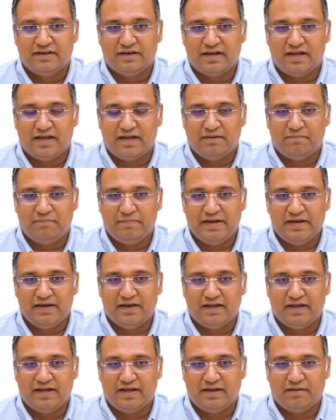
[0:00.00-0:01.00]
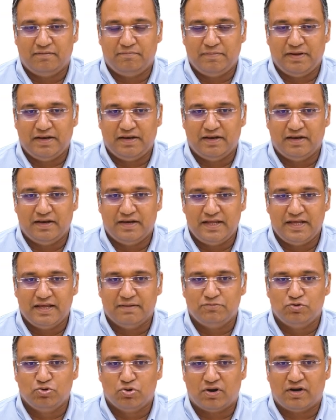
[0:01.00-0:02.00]
Uh, mean uh, mean
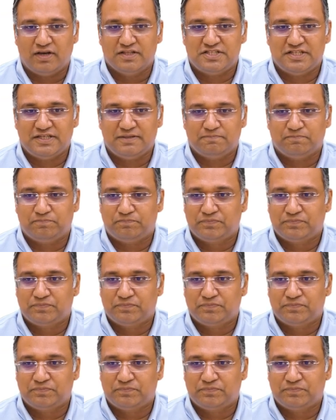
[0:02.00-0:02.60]
DM neurology.